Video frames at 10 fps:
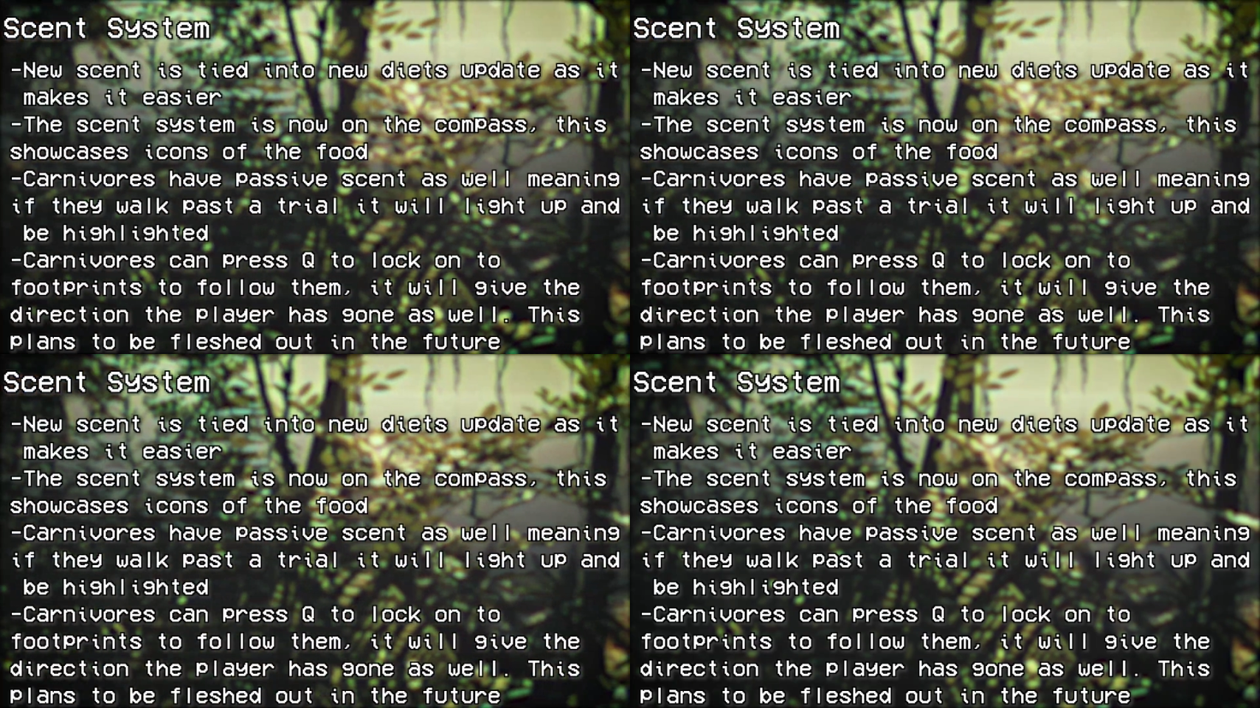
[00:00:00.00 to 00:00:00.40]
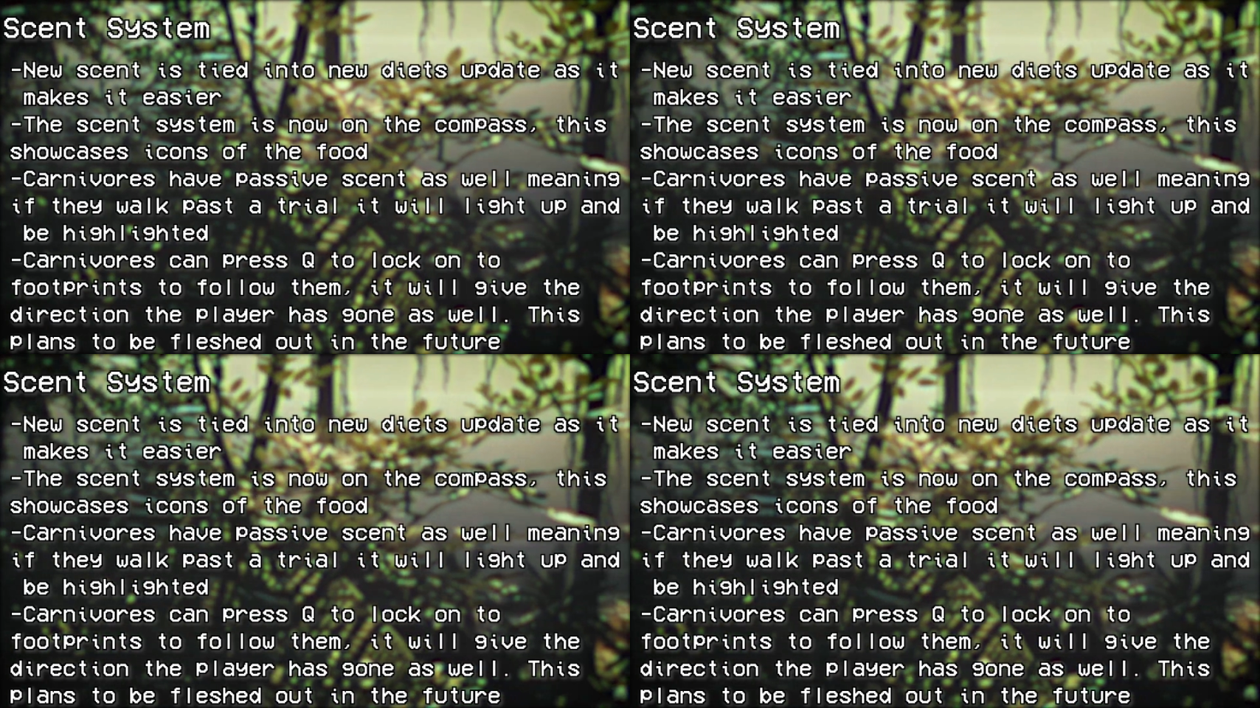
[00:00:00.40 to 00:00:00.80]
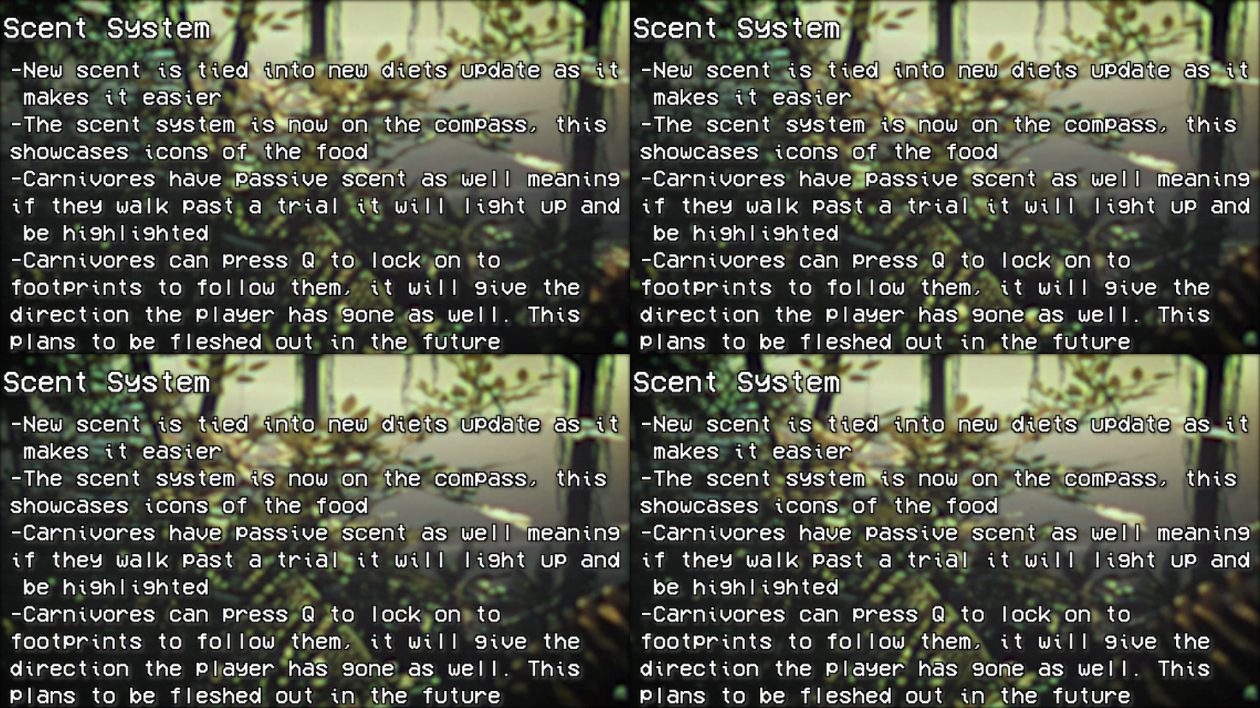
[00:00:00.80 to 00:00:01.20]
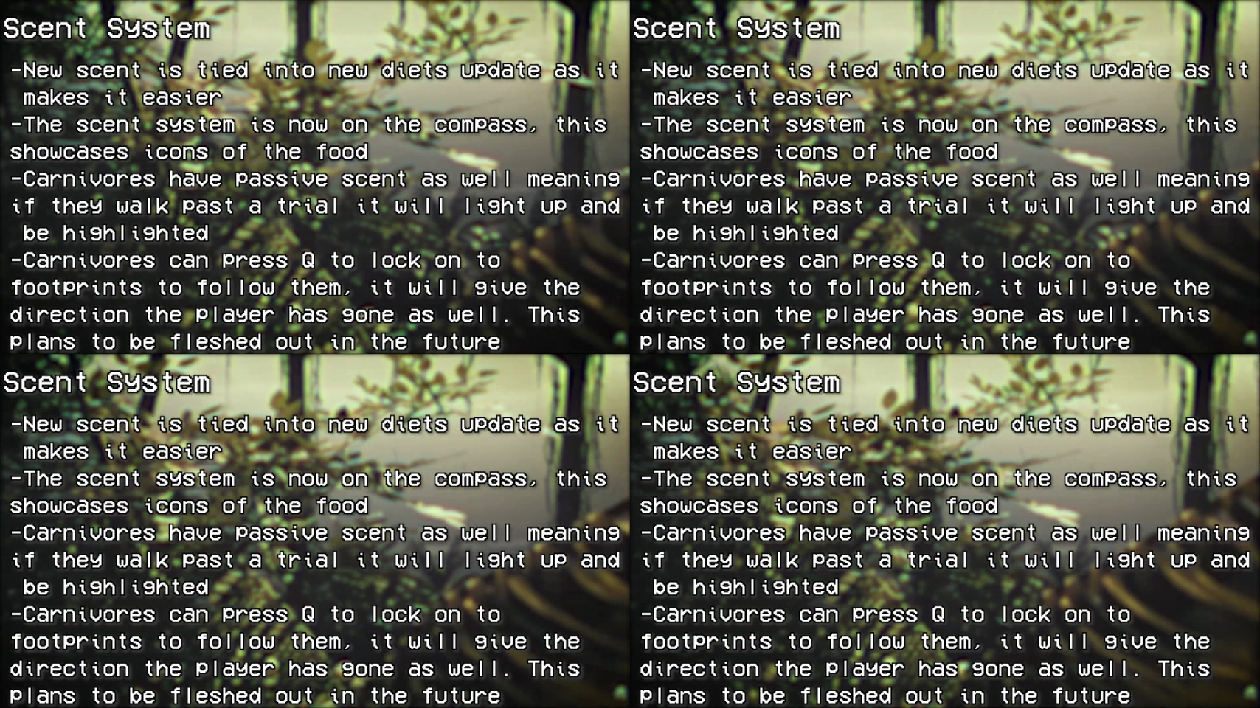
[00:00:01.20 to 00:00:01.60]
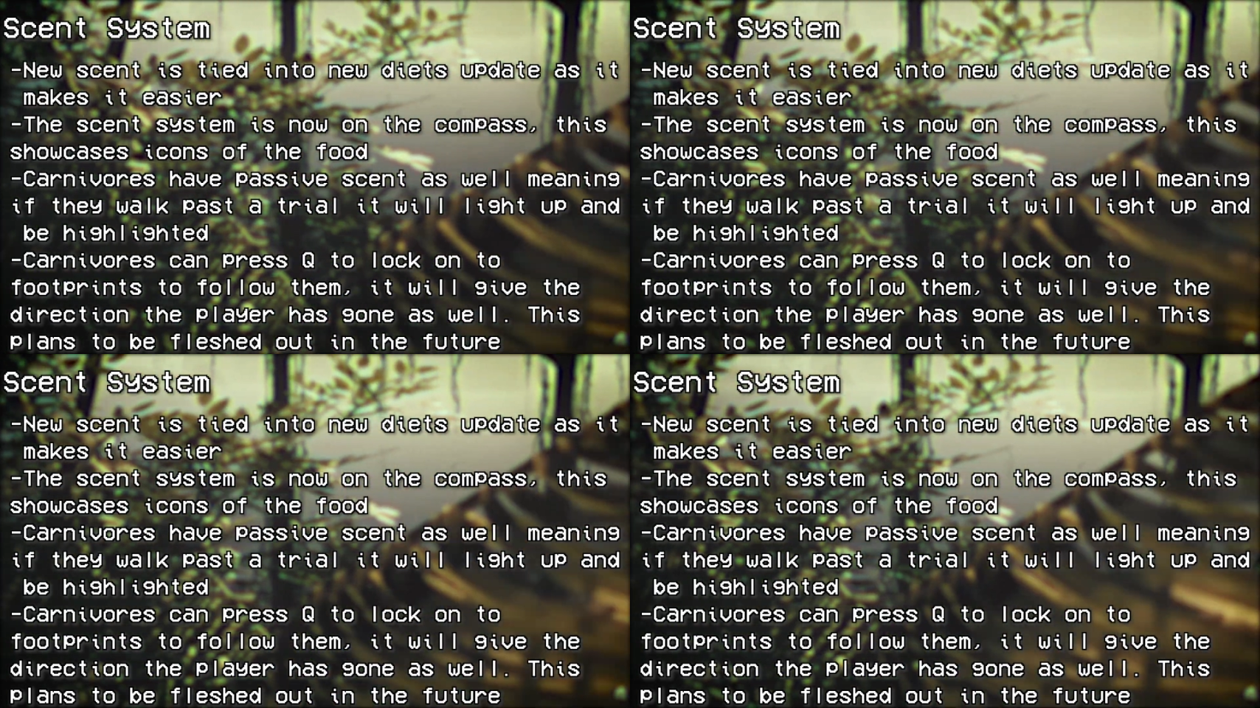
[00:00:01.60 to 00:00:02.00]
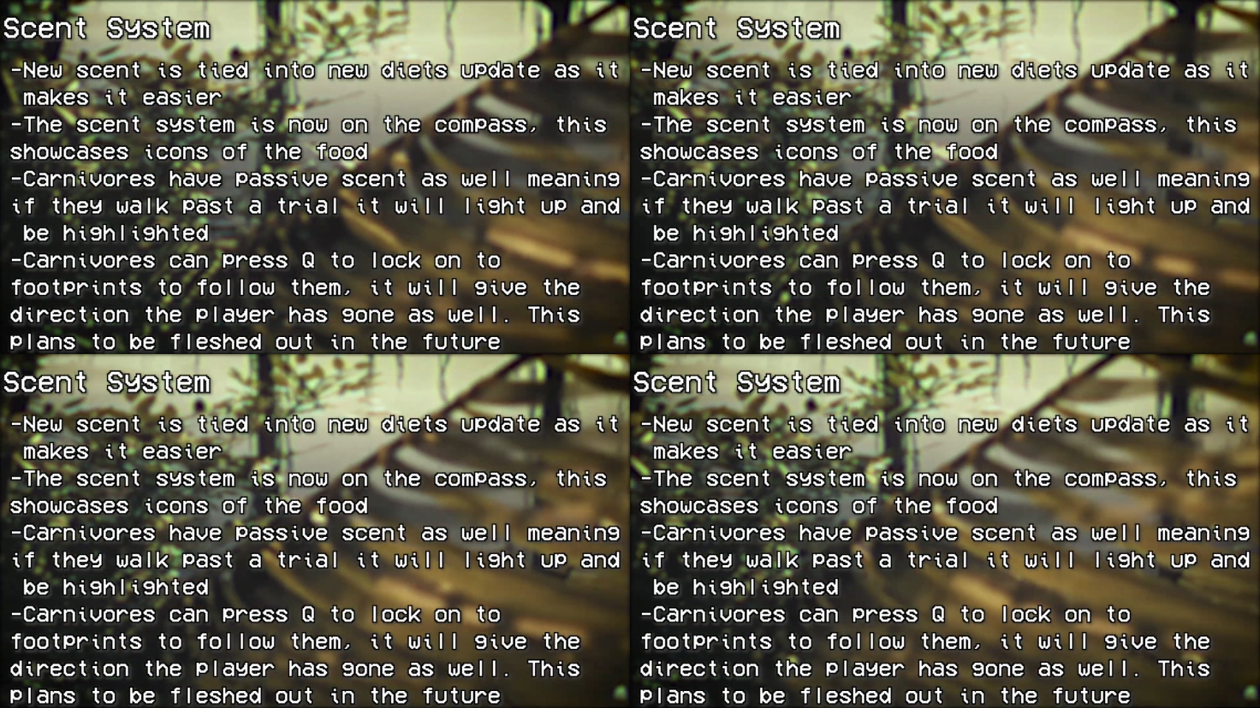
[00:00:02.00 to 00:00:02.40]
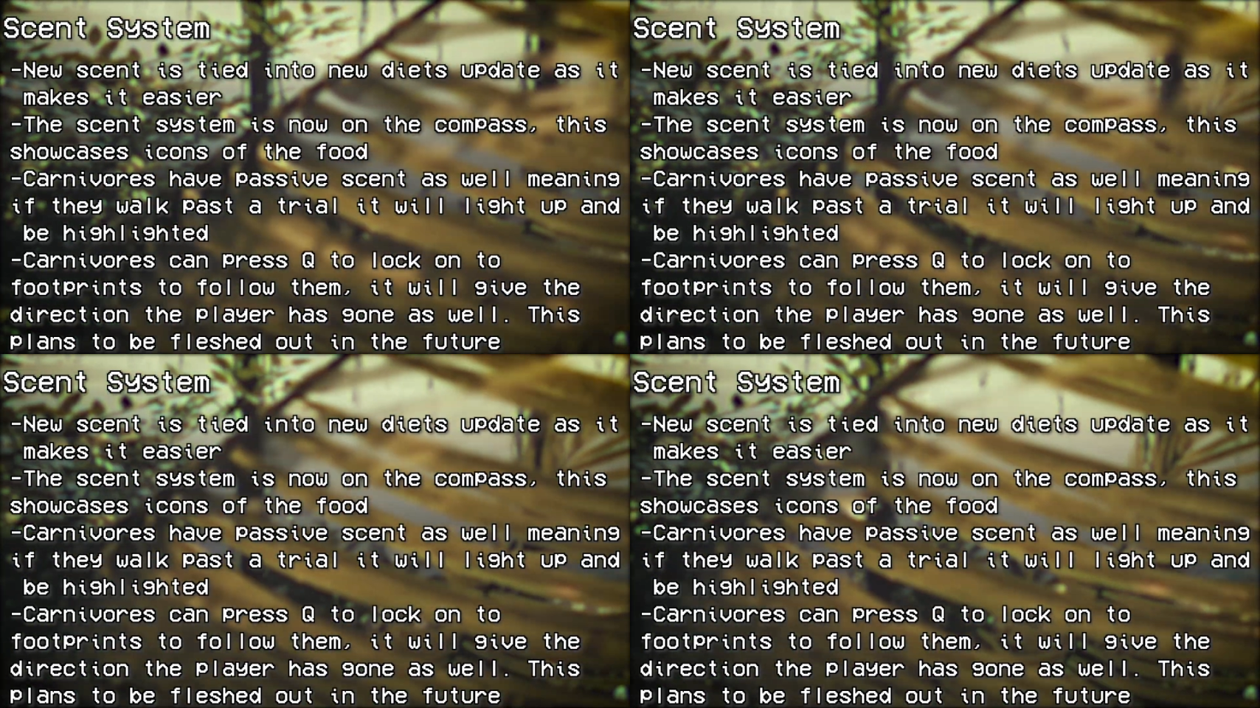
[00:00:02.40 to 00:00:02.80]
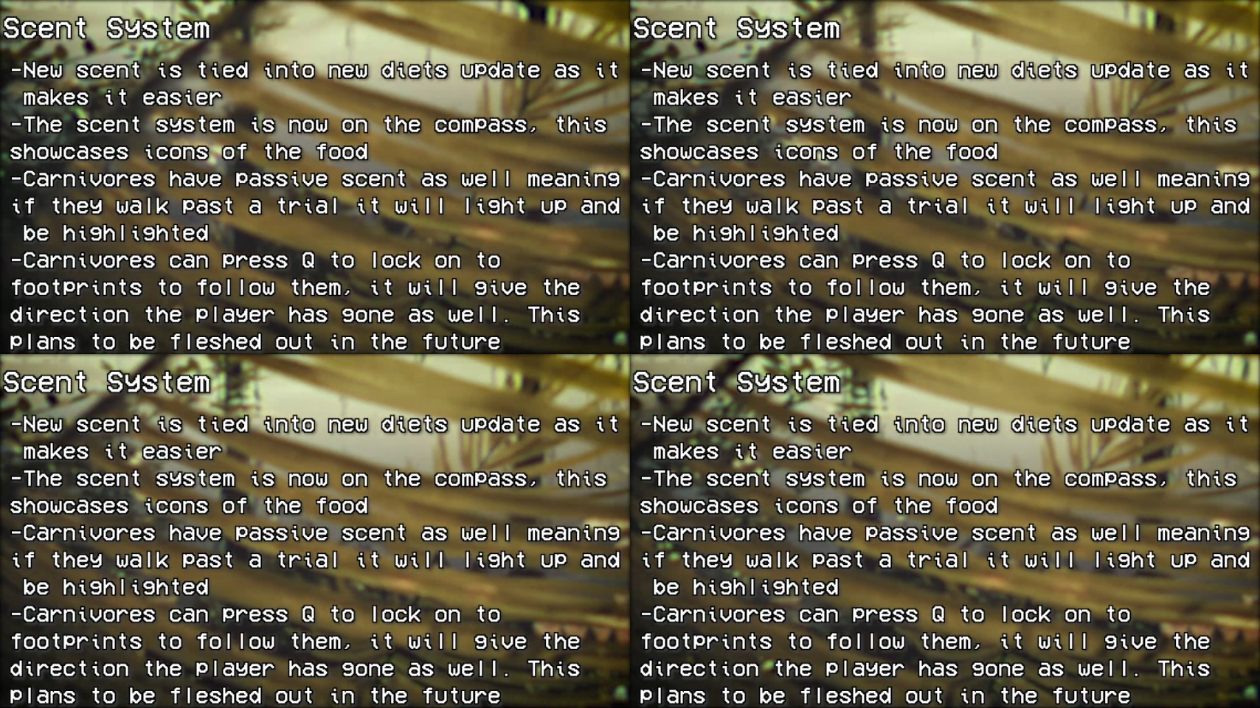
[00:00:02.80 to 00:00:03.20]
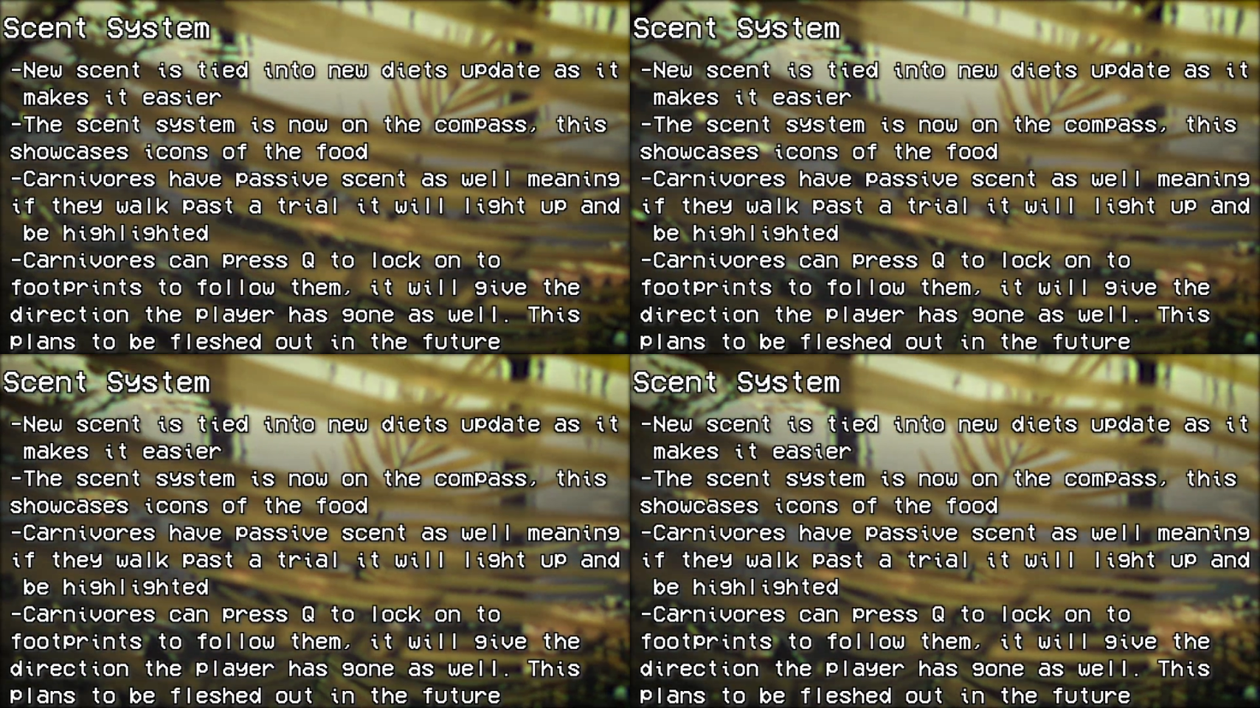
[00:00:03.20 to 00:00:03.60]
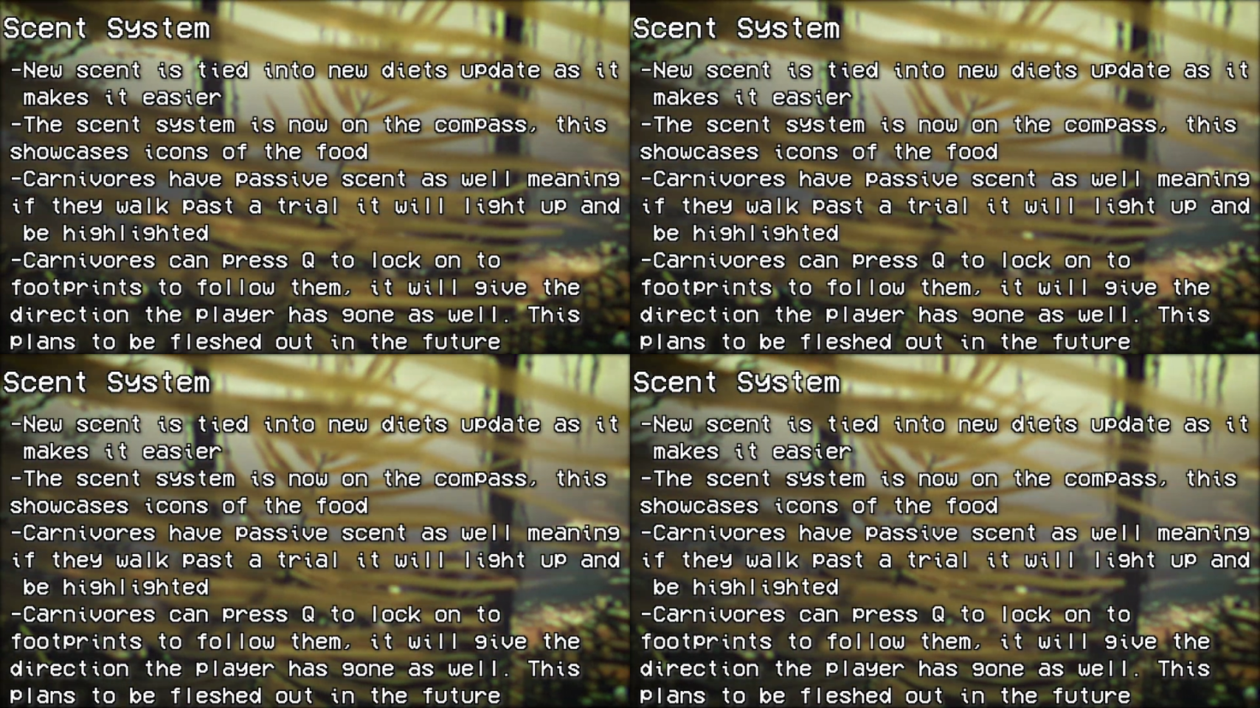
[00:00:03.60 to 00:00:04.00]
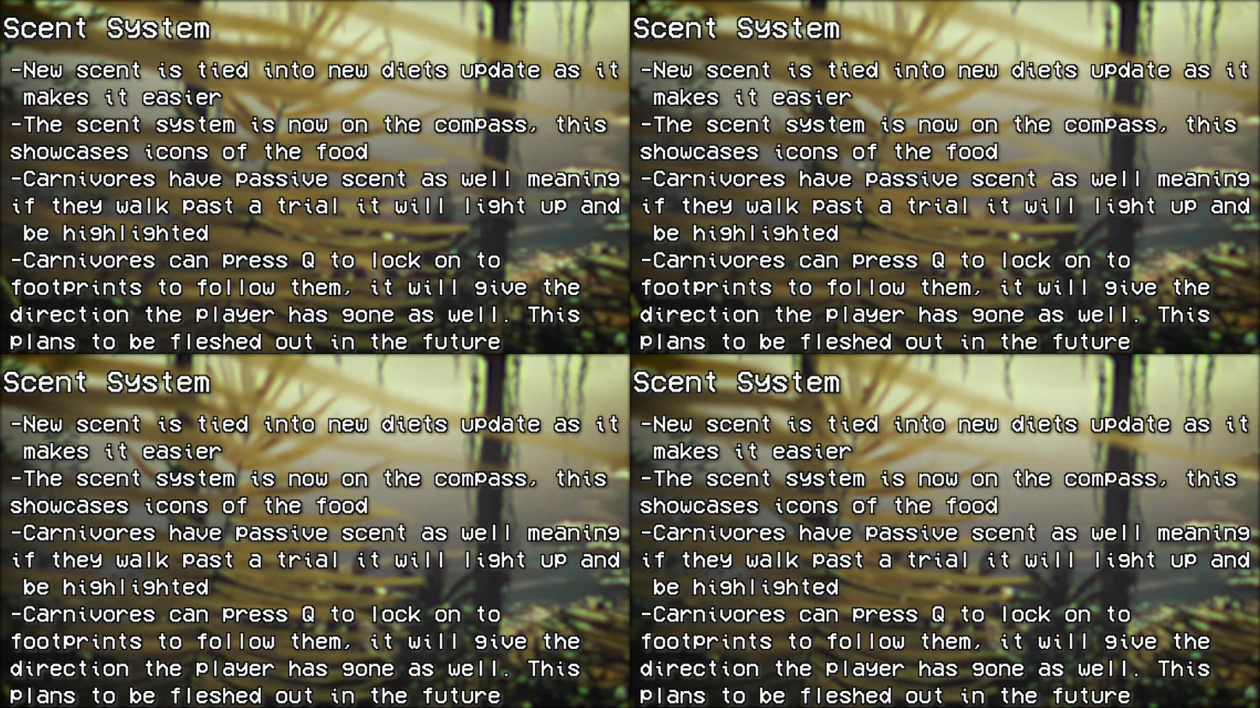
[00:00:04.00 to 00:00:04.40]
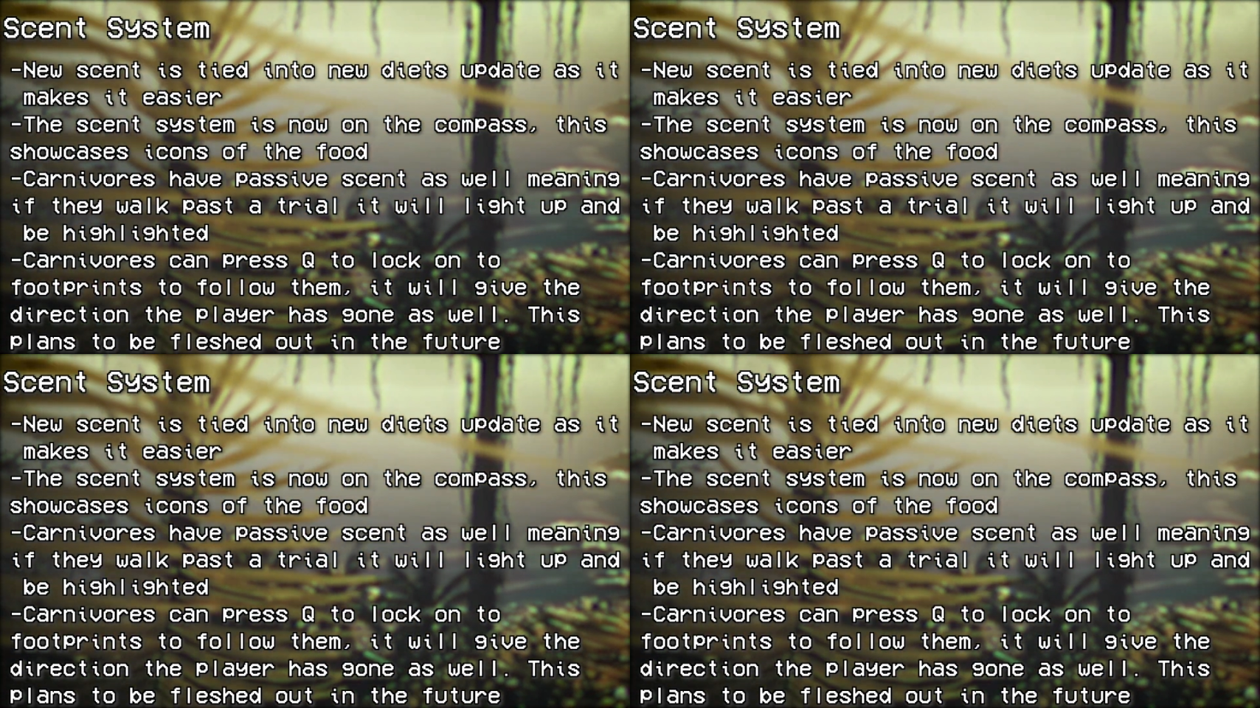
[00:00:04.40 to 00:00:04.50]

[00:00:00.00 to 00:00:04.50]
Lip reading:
No face is visible, so there are no lips to read.